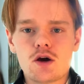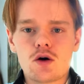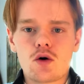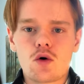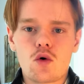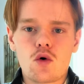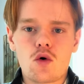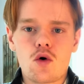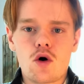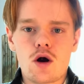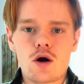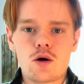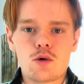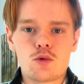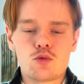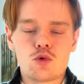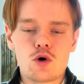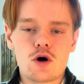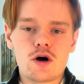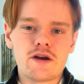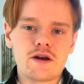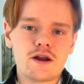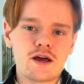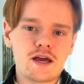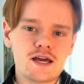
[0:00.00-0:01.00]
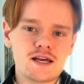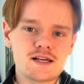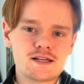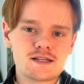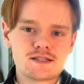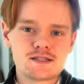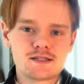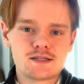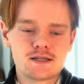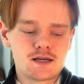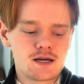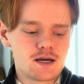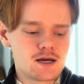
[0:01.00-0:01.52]
or won a
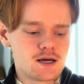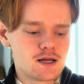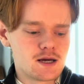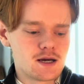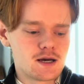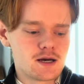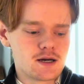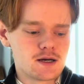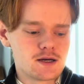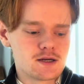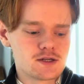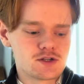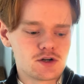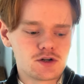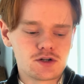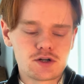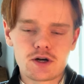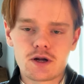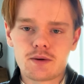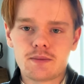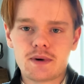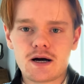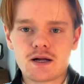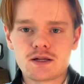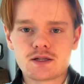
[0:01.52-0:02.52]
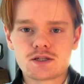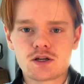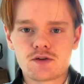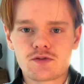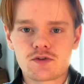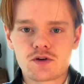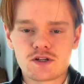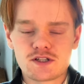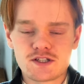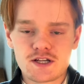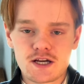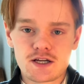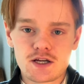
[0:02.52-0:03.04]
certain amount of
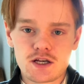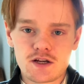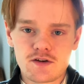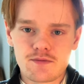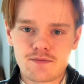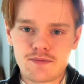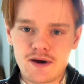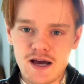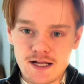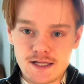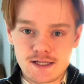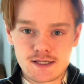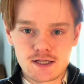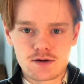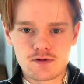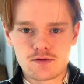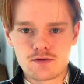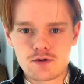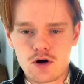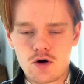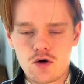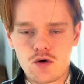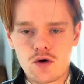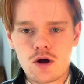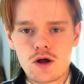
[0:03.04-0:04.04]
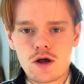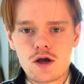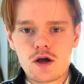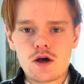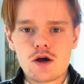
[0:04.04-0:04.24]
consecutive bets in a row,